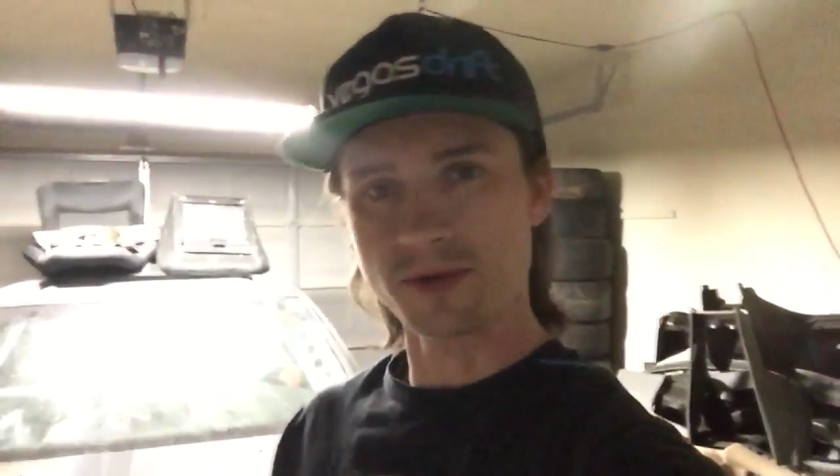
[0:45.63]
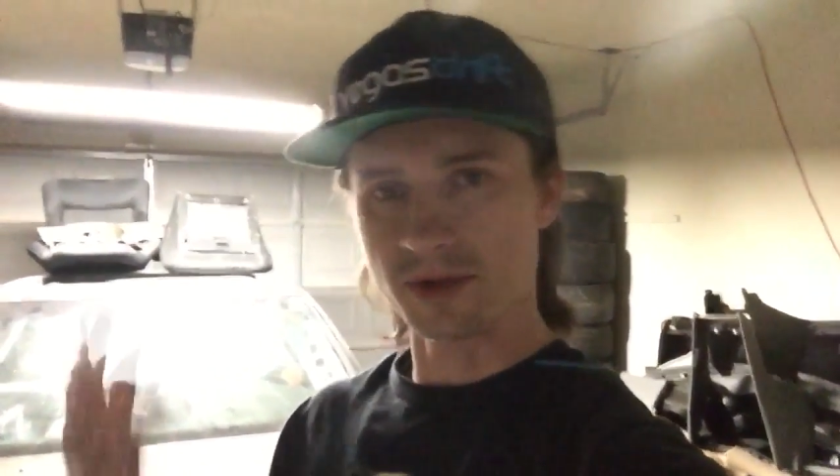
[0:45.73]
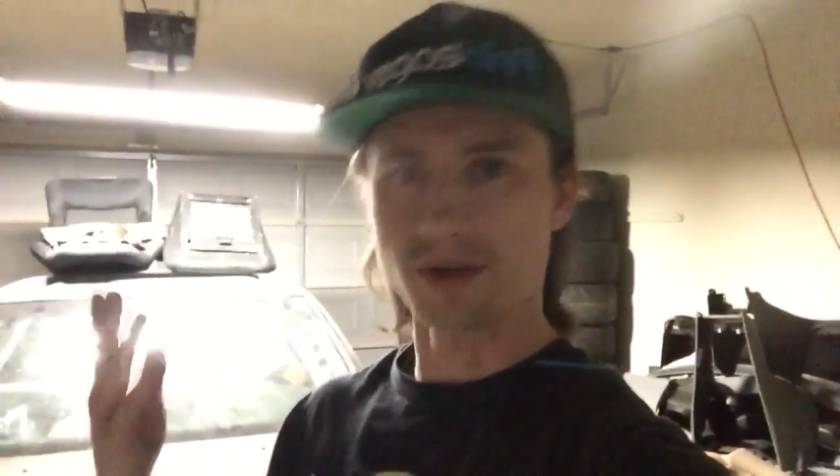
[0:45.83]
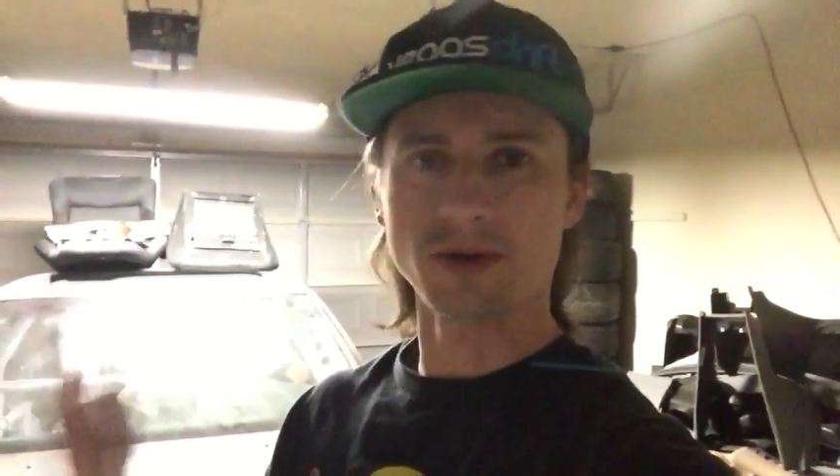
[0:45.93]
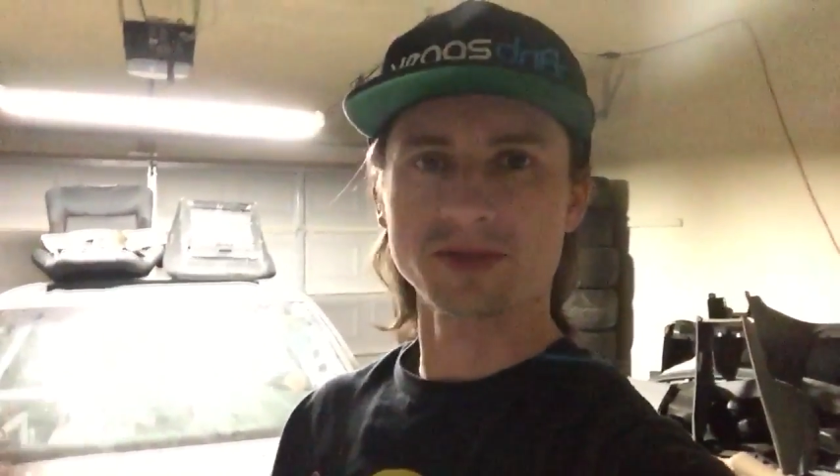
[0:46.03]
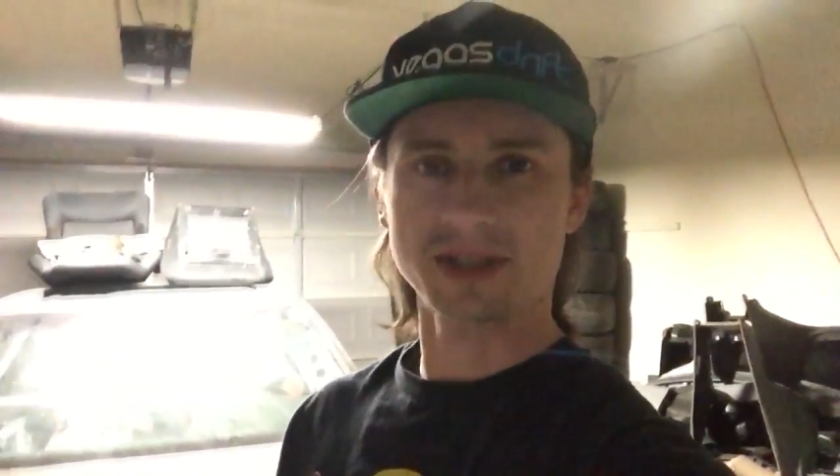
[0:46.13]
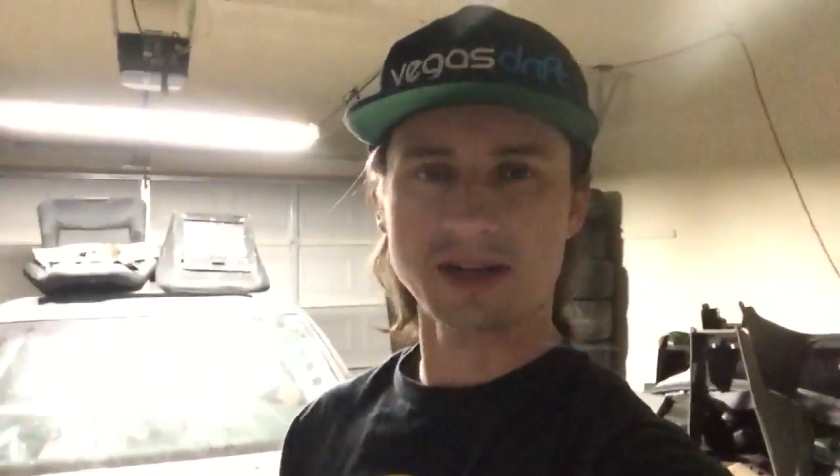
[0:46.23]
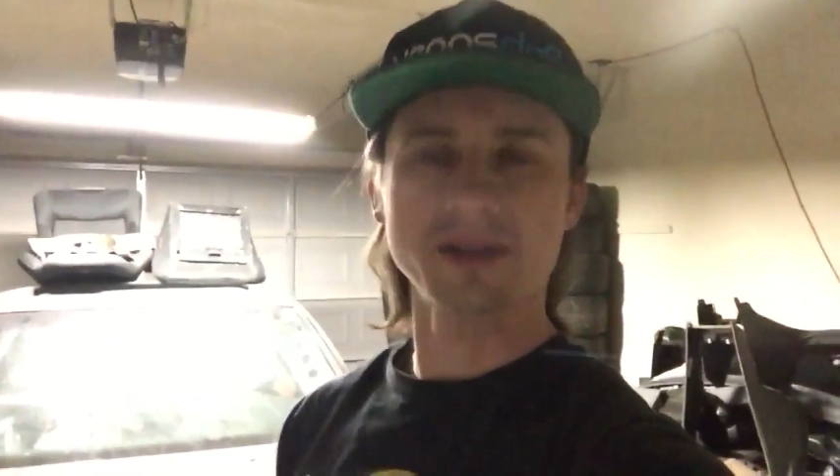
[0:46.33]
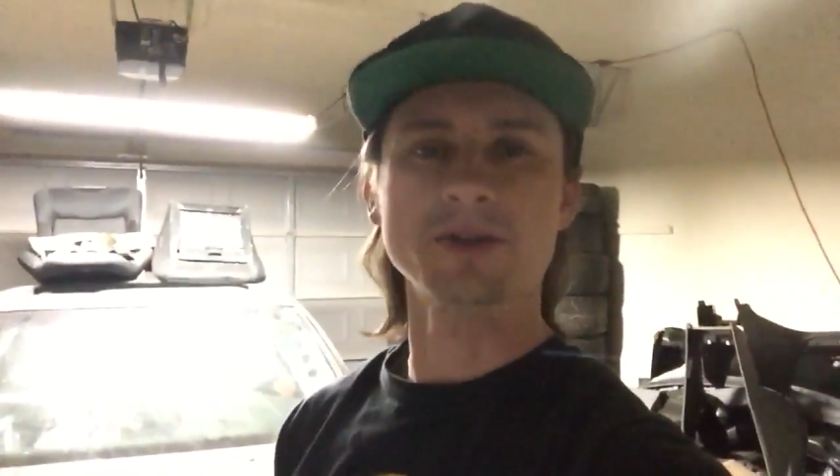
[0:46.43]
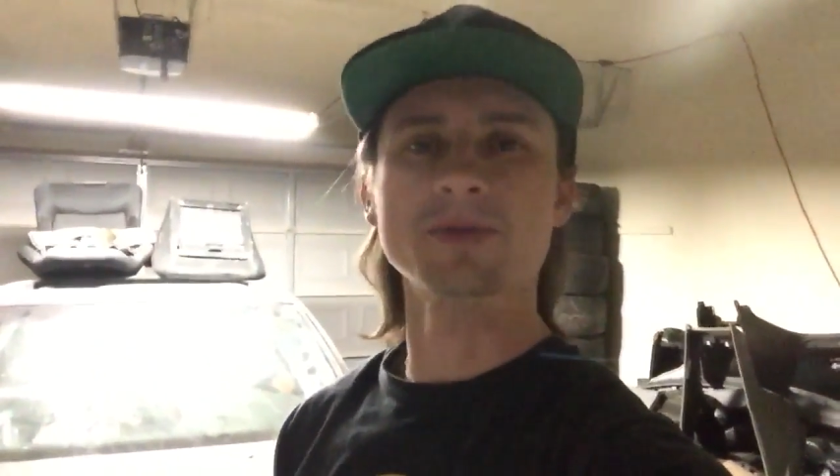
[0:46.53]
with Low
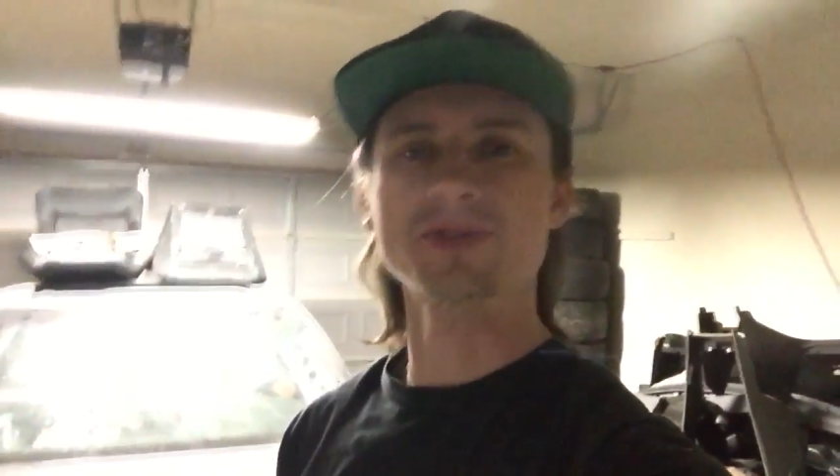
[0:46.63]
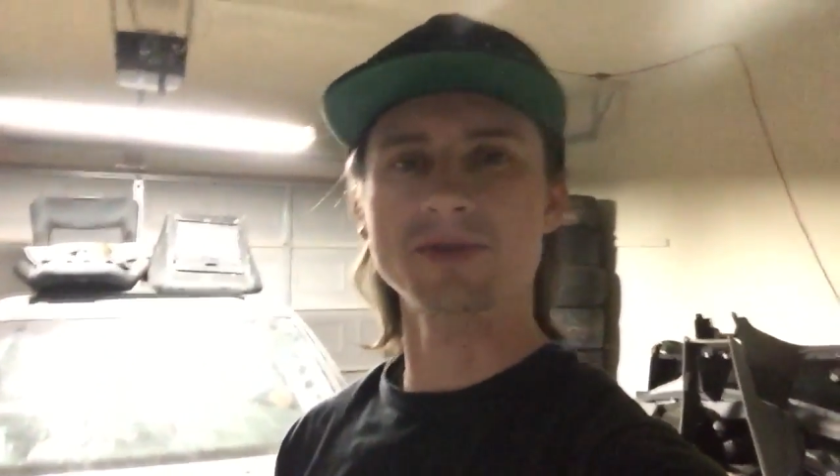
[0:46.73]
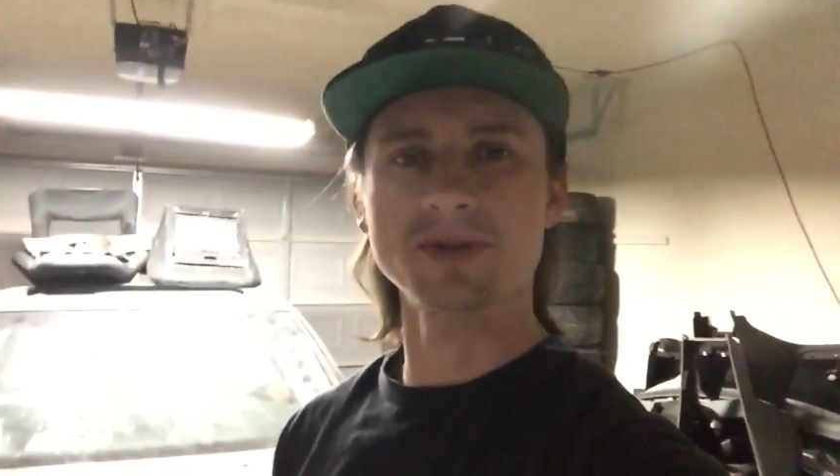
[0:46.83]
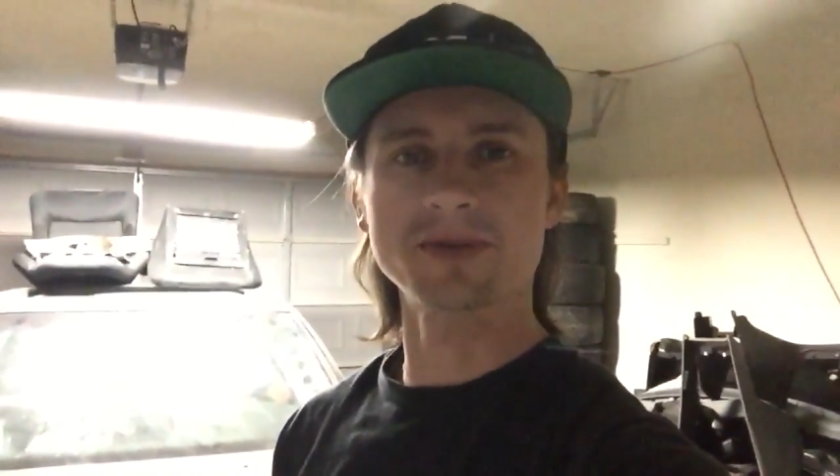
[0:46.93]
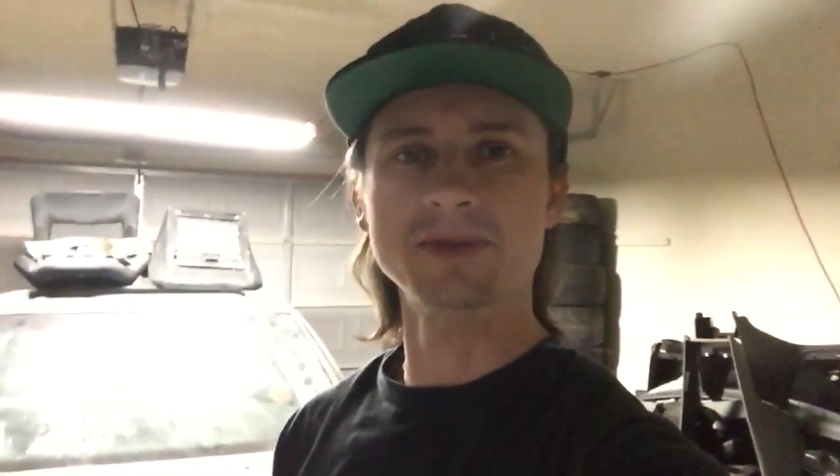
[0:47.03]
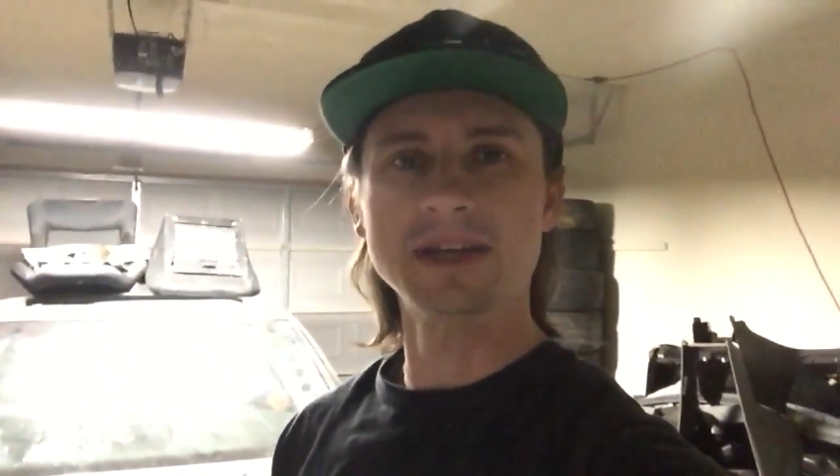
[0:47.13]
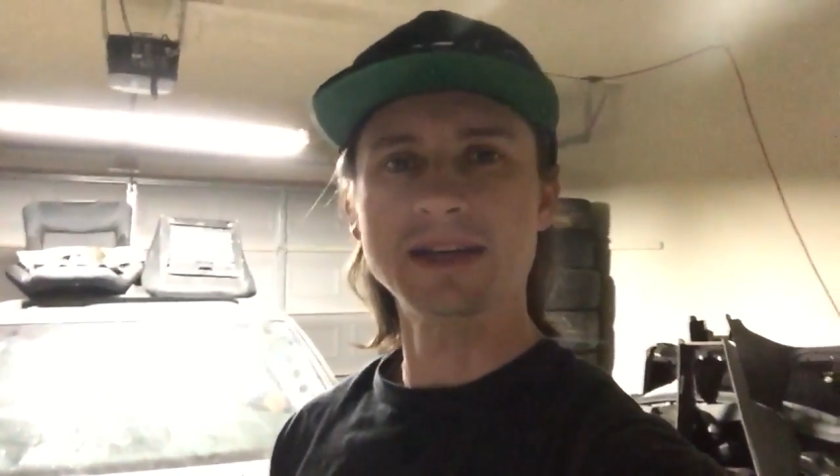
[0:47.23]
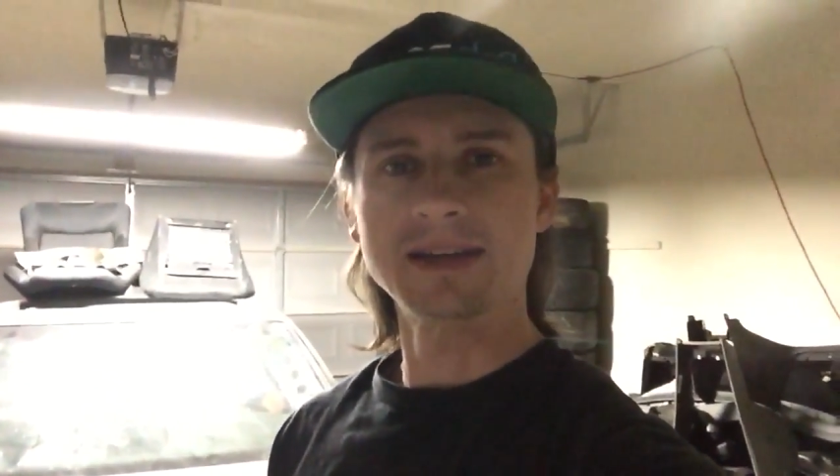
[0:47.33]
Style Heroes crew.